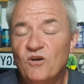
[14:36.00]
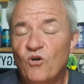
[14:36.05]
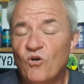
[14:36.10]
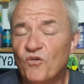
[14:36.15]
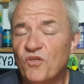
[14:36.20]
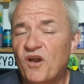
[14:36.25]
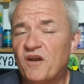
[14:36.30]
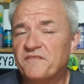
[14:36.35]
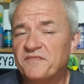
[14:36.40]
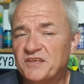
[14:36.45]

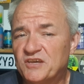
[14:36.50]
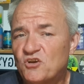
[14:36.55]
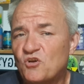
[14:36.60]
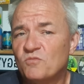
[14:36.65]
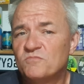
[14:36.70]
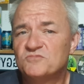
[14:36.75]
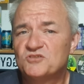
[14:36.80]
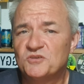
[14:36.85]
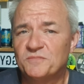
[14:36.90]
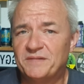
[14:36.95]
although if they
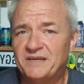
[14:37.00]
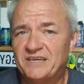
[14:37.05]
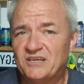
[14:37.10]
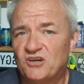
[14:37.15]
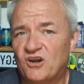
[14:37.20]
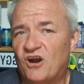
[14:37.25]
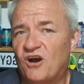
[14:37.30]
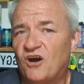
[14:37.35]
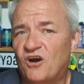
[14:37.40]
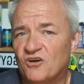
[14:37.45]
come to me
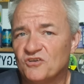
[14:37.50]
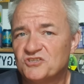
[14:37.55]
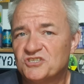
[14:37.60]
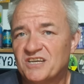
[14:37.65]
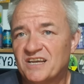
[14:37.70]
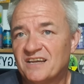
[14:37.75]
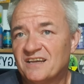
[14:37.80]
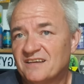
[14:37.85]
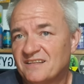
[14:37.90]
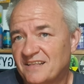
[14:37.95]
and got
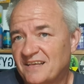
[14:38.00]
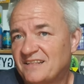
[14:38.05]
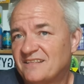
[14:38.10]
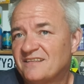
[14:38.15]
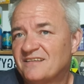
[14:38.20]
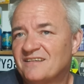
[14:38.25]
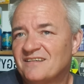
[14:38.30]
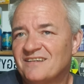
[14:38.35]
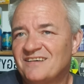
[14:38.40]
arse then